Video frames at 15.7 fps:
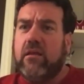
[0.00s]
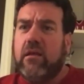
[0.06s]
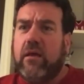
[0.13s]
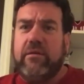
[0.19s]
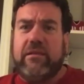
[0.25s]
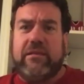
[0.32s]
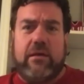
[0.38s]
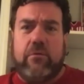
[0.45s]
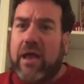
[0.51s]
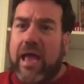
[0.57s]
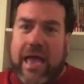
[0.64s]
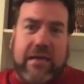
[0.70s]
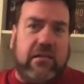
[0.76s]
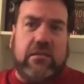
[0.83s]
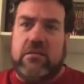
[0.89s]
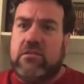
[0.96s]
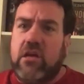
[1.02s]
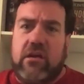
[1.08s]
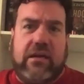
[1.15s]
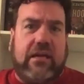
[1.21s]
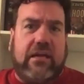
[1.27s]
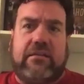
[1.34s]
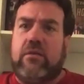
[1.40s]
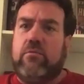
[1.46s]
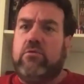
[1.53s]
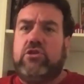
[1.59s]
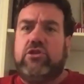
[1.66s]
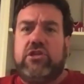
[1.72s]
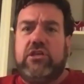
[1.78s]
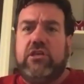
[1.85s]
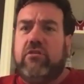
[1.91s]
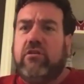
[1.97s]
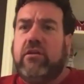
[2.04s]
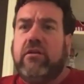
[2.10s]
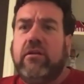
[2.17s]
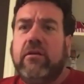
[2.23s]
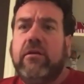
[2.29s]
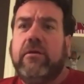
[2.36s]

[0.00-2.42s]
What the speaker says: I mean, they were out of the dugout. were cheering.